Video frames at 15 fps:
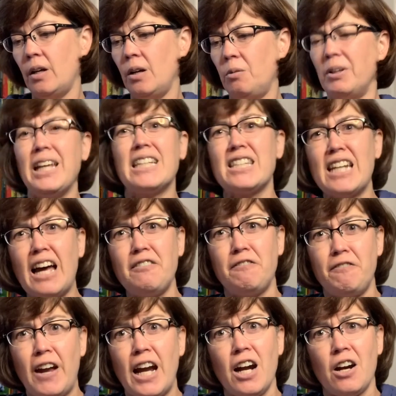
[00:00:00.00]
Well, that's
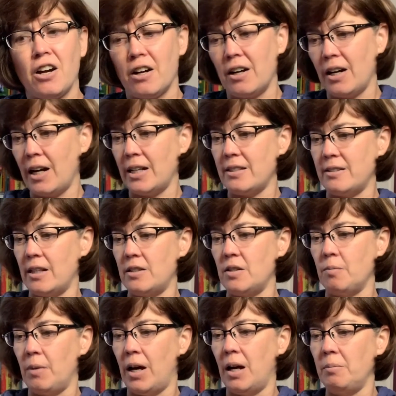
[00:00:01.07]
not fair, I said to
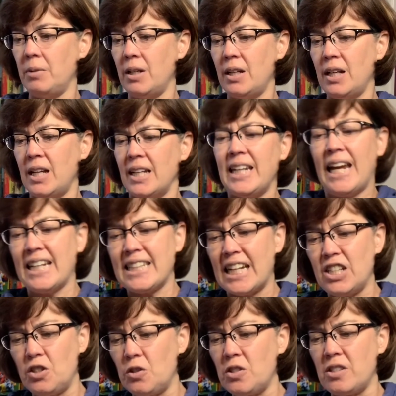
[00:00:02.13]
Mom. Can't I
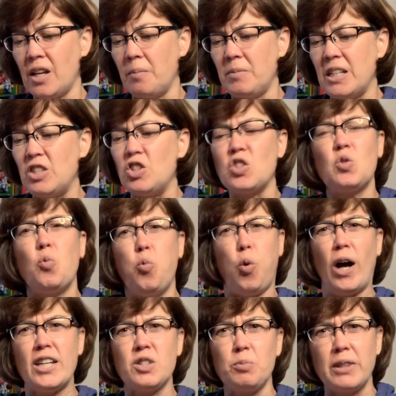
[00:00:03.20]
do something just
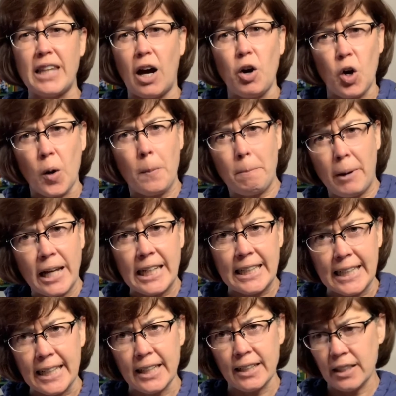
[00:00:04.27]
once without her butting in?